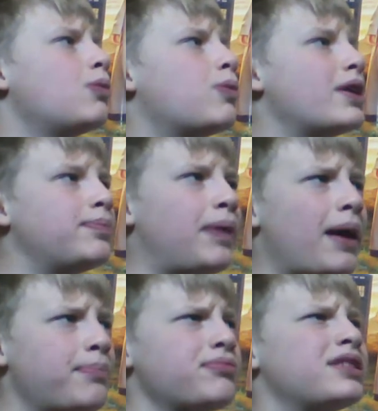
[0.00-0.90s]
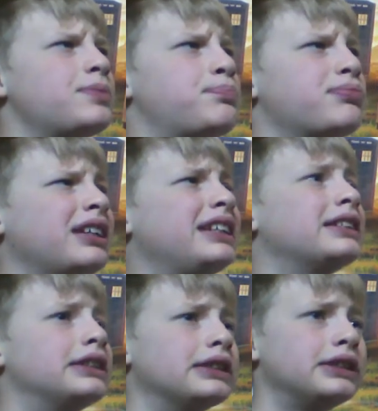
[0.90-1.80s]
Wendy Padbury is
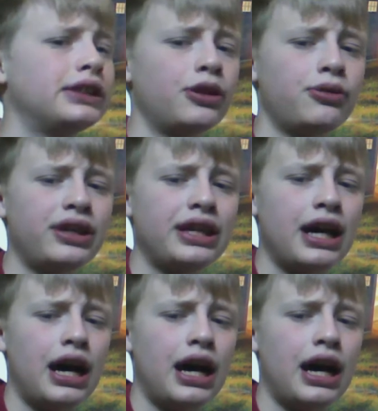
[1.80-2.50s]
brilliant as Zoe.